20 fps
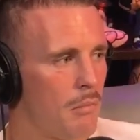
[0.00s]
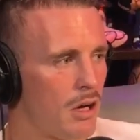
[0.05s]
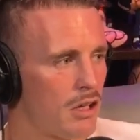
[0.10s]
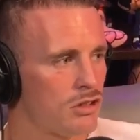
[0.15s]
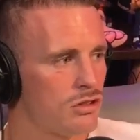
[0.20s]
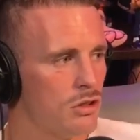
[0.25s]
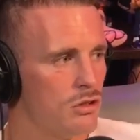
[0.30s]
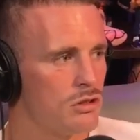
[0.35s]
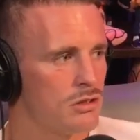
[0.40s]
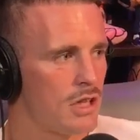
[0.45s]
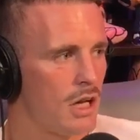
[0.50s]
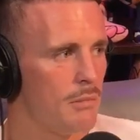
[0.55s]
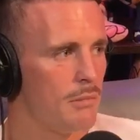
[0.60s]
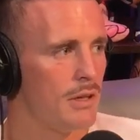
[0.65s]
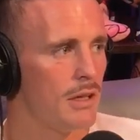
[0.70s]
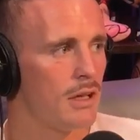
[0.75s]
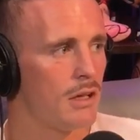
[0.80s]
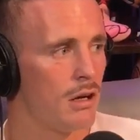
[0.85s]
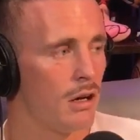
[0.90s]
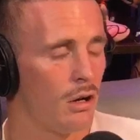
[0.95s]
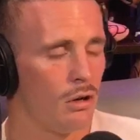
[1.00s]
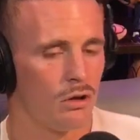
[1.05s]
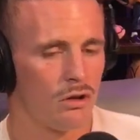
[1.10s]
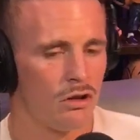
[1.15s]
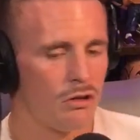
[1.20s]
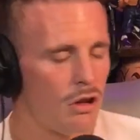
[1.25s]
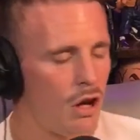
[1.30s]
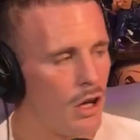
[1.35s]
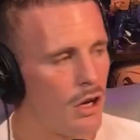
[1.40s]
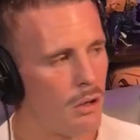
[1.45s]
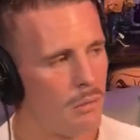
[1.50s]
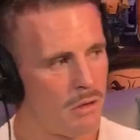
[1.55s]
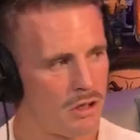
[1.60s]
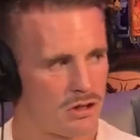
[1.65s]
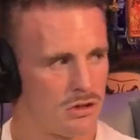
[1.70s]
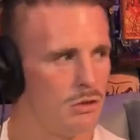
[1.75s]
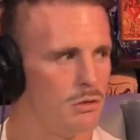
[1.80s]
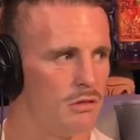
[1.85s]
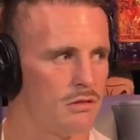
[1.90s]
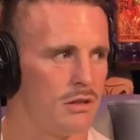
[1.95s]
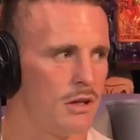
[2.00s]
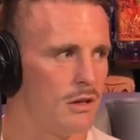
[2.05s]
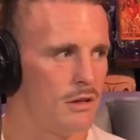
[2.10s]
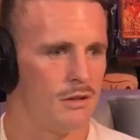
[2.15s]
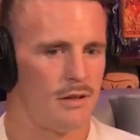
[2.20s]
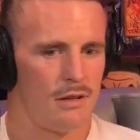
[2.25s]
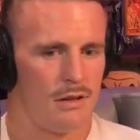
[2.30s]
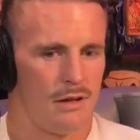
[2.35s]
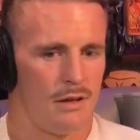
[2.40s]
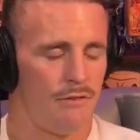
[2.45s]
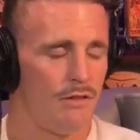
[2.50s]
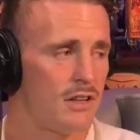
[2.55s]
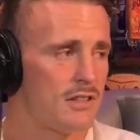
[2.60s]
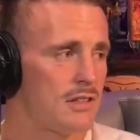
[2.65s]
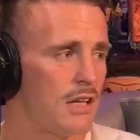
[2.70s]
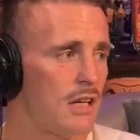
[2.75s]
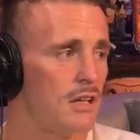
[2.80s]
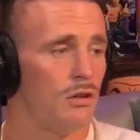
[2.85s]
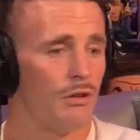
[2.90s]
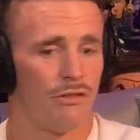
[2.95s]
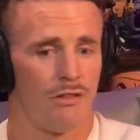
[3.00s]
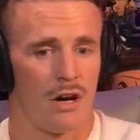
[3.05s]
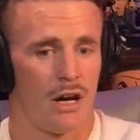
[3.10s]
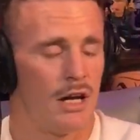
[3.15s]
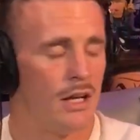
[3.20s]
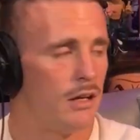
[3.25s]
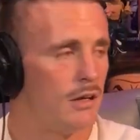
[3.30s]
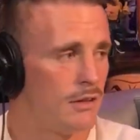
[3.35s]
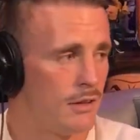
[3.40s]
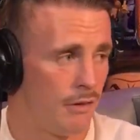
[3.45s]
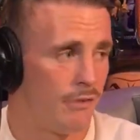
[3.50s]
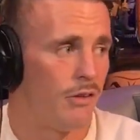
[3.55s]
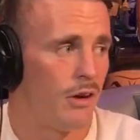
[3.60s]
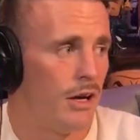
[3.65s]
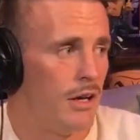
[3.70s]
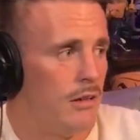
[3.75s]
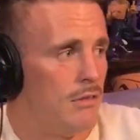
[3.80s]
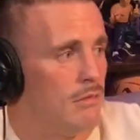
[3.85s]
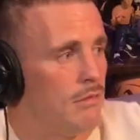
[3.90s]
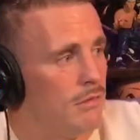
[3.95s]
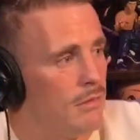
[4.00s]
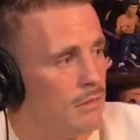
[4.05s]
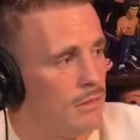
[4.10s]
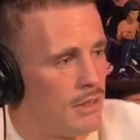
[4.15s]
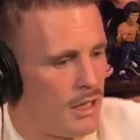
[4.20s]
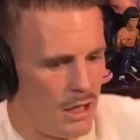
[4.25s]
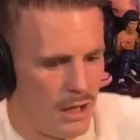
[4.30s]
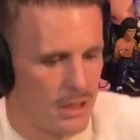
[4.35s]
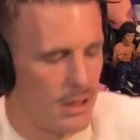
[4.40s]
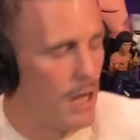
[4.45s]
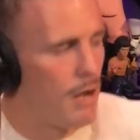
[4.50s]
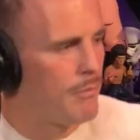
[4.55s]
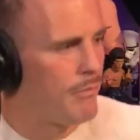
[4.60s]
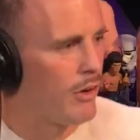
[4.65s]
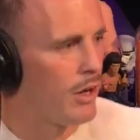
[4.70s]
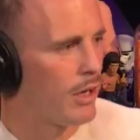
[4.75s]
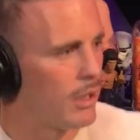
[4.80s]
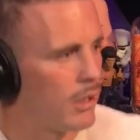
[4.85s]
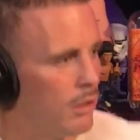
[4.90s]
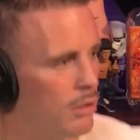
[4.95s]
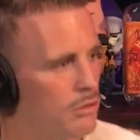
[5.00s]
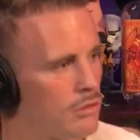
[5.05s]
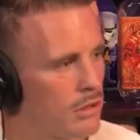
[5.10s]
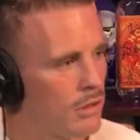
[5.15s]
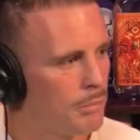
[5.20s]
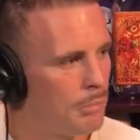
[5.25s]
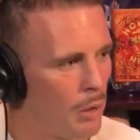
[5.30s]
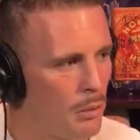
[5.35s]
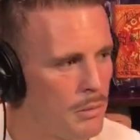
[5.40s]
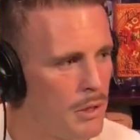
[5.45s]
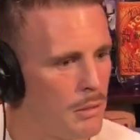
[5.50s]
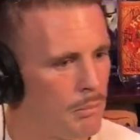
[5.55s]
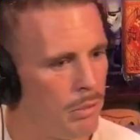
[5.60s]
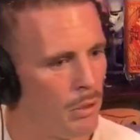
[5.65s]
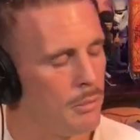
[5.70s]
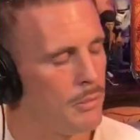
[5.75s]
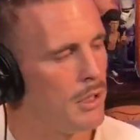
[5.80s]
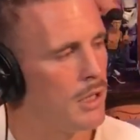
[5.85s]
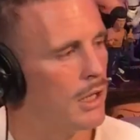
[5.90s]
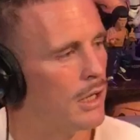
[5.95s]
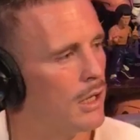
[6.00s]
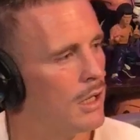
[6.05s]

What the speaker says: students say to me, coach, because I know my students, if I say you're fighting, they're fighting. They're like, yeah, I'm fighting, coach. Put me in.